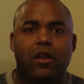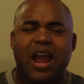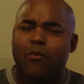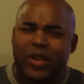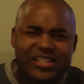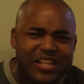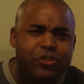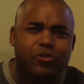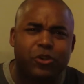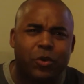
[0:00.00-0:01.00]
And what did
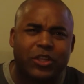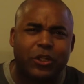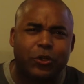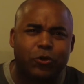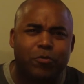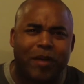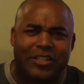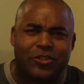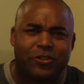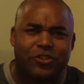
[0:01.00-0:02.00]
you do with the Dude
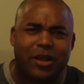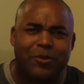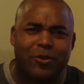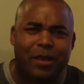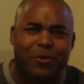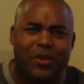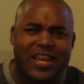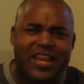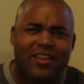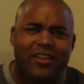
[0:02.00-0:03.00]
Busters,
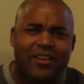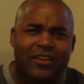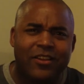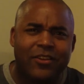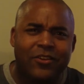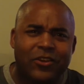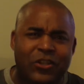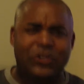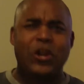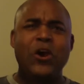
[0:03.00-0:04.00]
WWE?
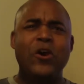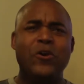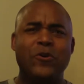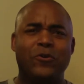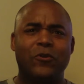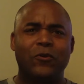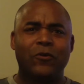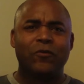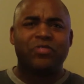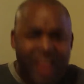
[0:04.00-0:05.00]
Dude!
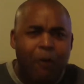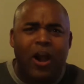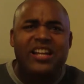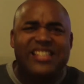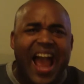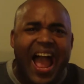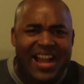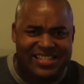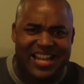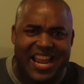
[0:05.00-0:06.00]
They were a
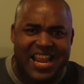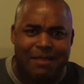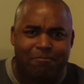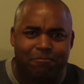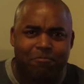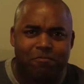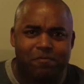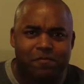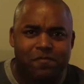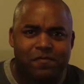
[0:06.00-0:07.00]
tag team!
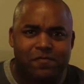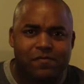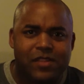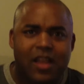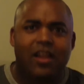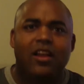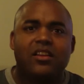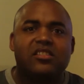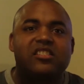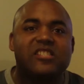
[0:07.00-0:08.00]

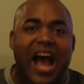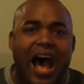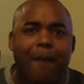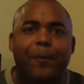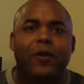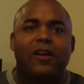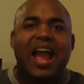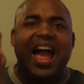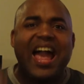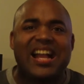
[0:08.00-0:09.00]
Stop
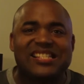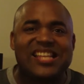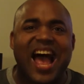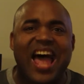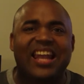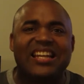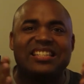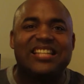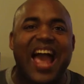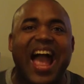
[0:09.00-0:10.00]

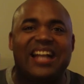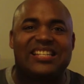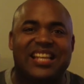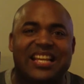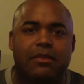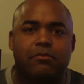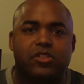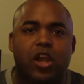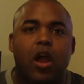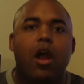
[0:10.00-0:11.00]
exiling tag
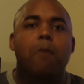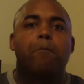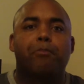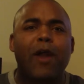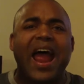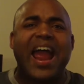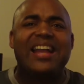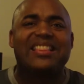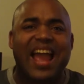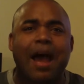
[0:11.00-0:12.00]
teams.
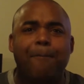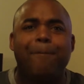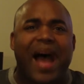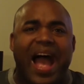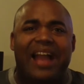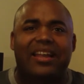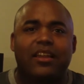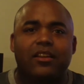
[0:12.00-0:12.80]
Bring them back.